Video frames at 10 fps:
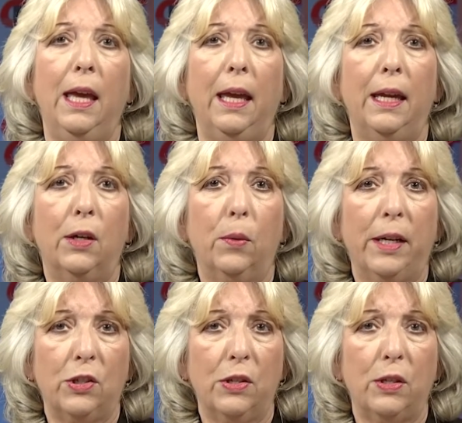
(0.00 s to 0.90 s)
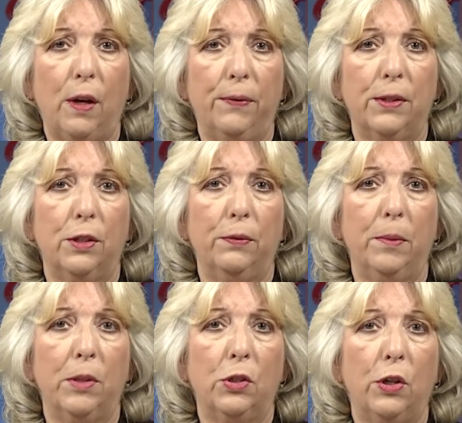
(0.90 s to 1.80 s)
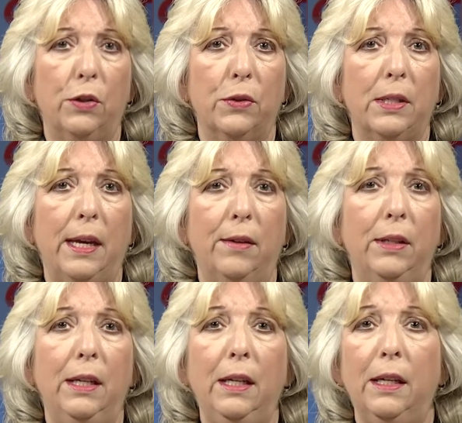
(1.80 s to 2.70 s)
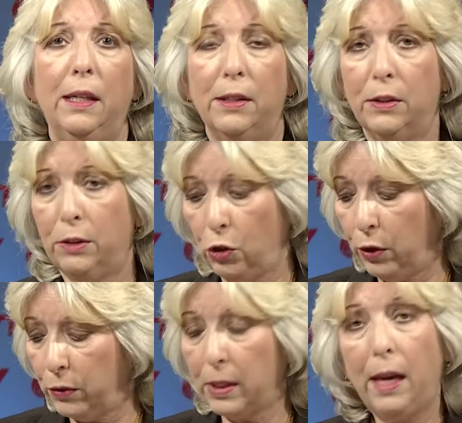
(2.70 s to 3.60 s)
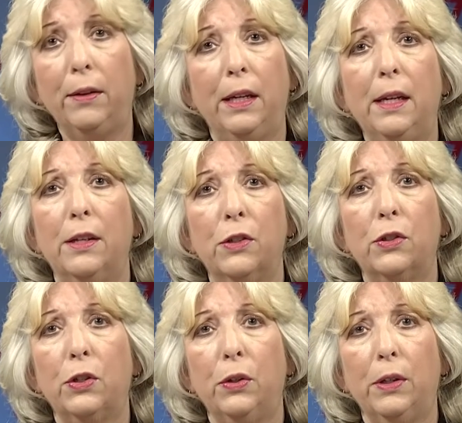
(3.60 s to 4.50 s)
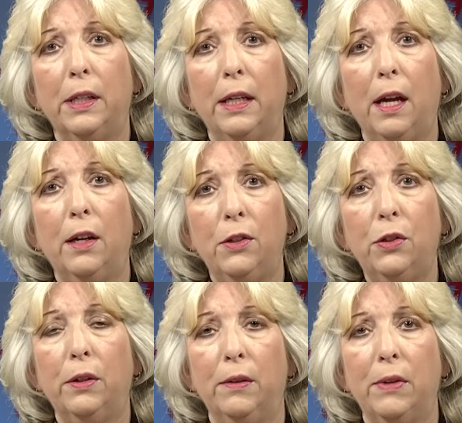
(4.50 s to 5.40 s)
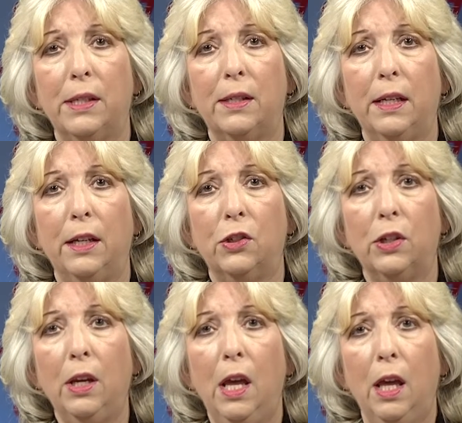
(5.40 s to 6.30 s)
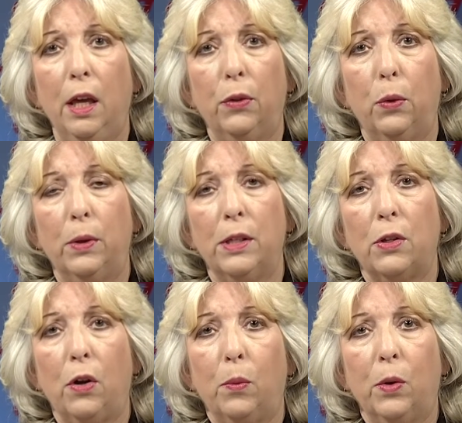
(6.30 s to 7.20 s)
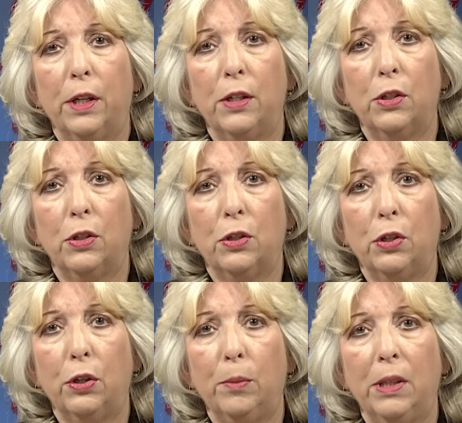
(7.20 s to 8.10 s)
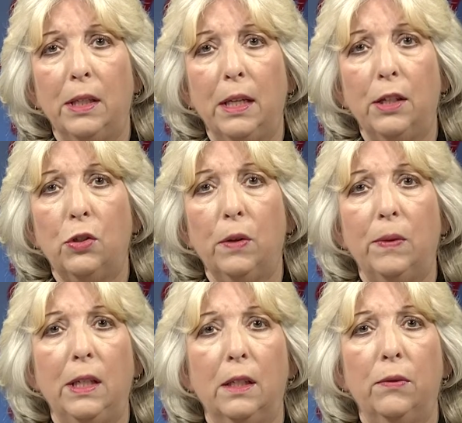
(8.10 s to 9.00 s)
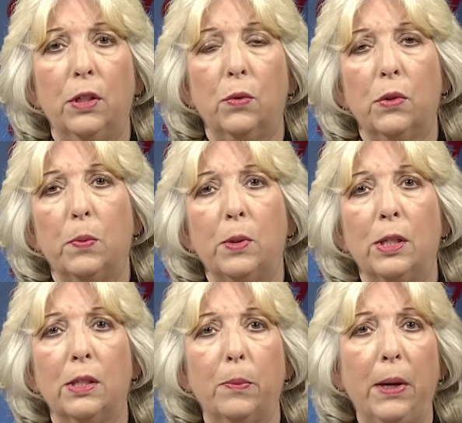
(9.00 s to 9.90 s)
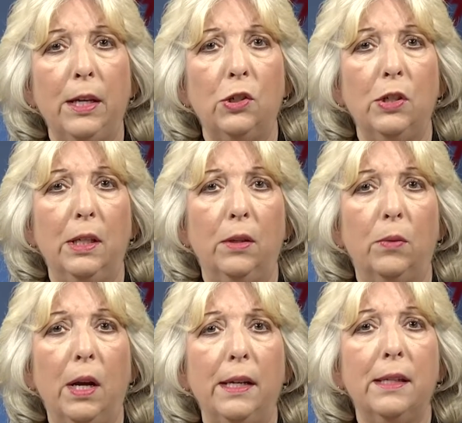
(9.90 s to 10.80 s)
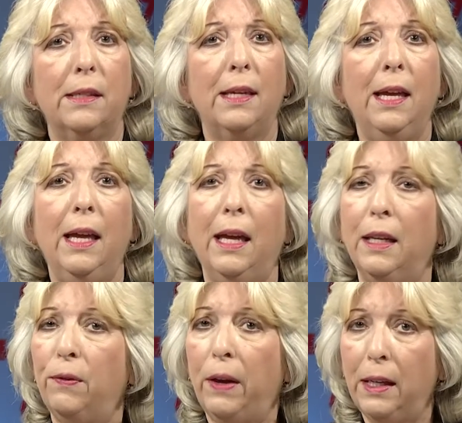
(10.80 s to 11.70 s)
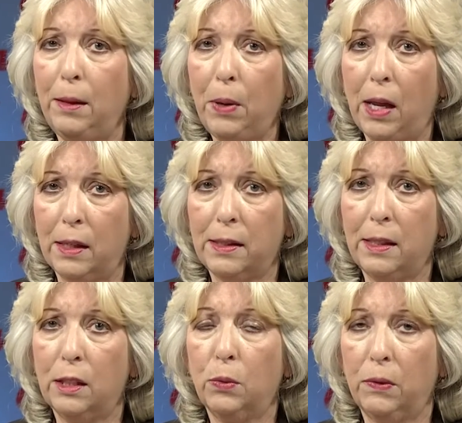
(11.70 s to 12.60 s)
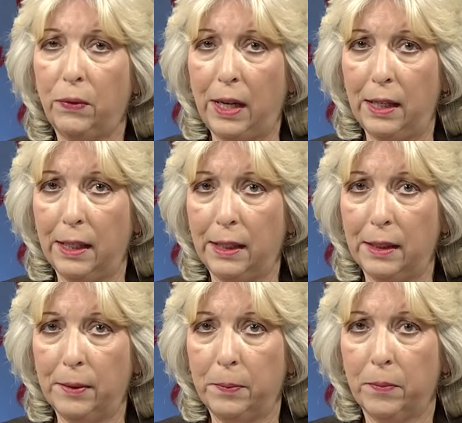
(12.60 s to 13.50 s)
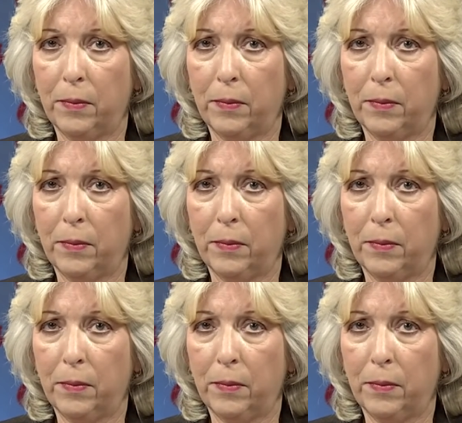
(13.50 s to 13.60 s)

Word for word: A corrections officer from the Charles County is, Charles County is currently under investigation. Authorities are working to determine the nature of the individual's participation in the riots and if any policies were violated.